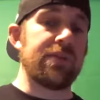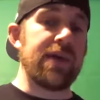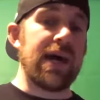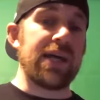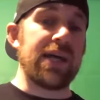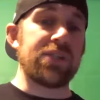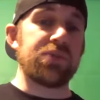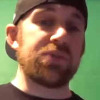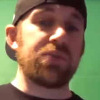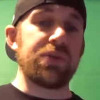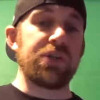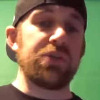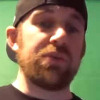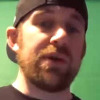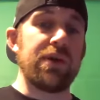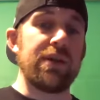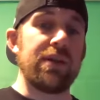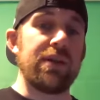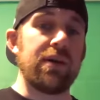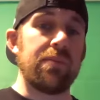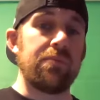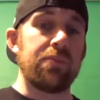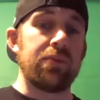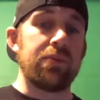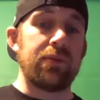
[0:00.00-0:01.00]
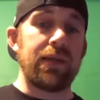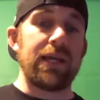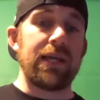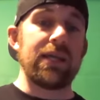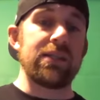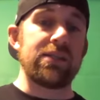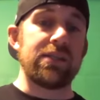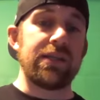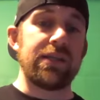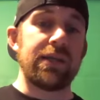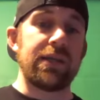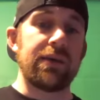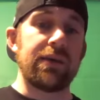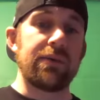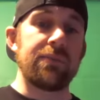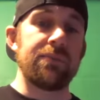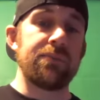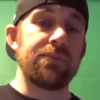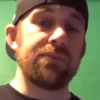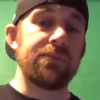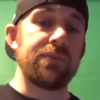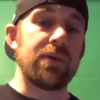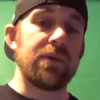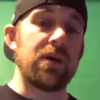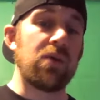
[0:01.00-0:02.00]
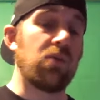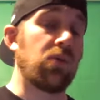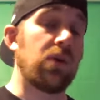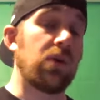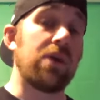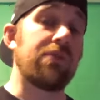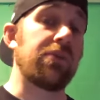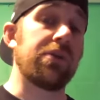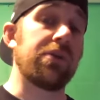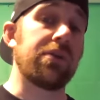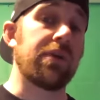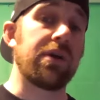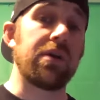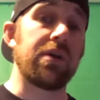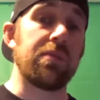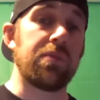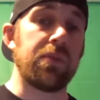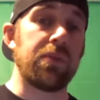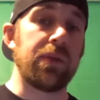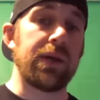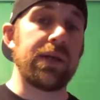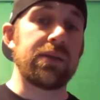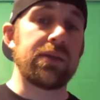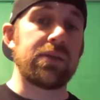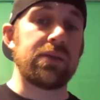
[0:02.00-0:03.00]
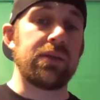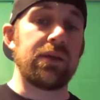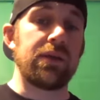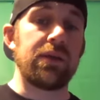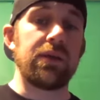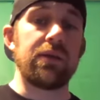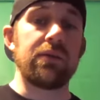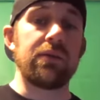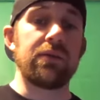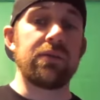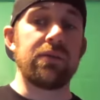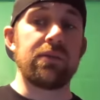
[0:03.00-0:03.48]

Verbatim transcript: that's what you end up planting uh, wherever you're going to plant the,